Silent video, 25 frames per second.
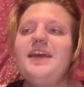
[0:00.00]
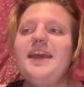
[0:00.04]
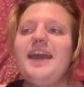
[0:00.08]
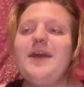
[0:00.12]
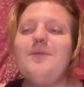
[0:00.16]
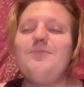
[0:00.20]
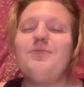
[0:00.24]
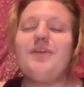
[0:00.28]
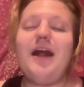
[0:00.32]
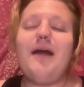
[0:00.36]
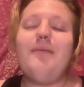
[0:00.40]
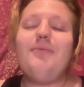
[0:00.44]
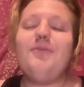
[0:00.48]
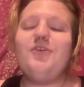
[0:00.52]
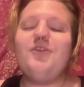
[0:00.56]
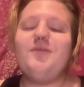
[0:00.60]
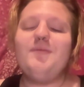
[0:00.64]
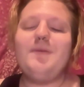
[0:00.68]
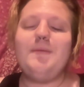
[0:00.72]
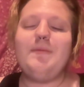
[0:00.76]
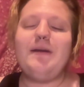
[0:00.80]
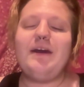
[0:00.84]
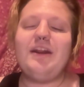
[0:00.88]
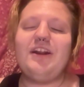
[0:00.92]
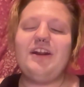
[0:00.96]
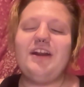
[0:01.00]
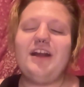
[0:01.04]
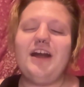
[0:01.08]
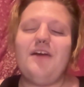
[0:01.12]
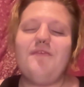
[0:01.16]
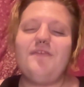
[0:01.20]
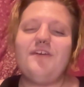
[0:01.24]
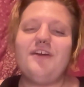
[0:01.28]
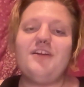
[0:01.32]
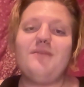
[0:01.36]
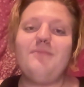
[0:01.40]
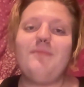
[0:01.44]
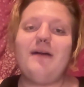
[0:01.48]
and probably would be better
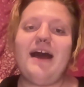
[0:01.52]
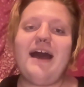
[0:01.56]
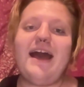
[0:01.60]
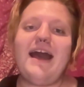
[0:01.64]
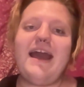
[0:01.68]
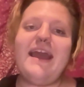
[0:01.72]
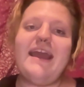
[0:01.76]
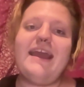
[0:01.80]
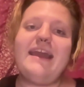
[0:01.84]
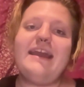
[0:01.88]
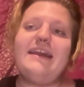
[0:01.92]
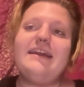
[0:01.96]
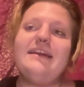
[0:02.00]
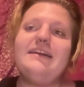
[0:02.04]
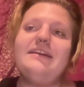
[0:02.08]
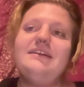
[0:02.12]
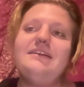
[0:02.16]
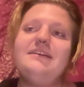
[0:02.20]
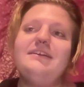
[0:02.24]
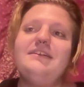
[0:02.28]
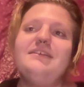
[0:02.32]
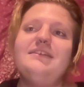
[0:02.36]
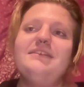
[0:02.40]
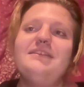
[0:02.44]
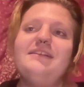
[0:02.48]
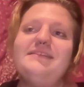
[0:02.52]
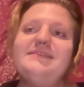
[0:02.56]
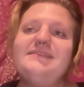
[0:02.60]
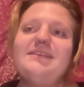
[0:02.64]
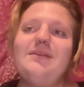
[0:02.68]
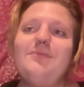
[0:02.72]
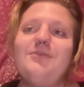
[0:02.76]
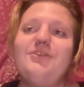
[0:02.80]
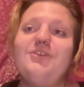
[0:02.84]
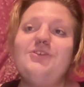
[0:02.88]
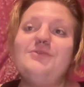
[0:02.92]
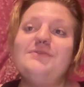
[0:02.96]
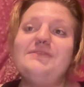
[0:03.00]
covered by
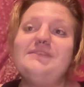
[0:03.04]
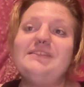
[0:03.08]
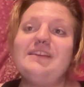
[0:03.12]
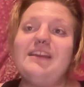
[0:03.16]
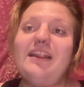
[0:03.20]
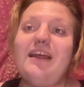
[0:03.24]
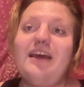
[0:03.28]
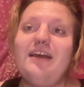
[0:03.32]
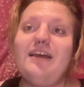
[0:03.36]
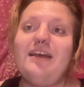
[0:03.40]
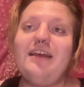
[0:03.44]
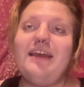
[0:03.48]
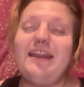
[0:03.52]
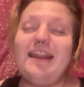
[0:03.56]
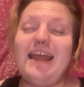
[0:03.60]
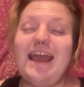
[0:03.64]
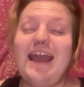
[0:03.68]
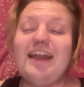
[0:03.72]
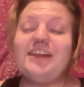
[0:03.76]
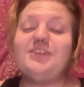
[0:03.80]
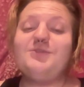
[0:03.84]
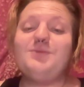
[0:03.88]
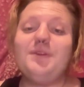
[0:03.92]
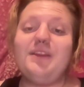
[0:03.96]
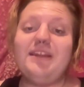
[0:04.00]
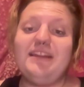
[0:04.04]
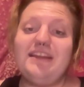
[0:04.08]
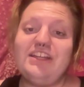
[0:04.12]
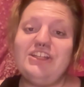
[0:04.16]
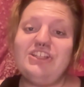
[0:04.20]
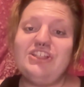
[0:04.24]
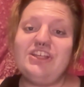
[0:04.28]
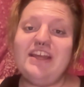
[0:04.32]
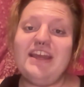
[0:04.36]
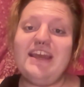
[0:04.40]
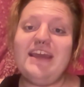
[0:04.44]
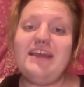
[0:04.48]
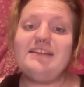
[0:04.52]
someone who's not an actual
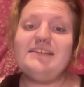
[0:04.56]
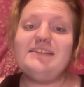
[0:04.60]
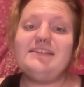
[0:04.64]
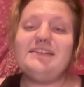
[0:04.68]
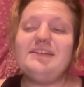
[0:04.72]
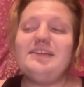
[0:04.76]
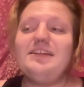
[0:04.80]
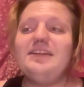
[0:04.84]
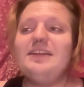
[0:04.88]
initiate.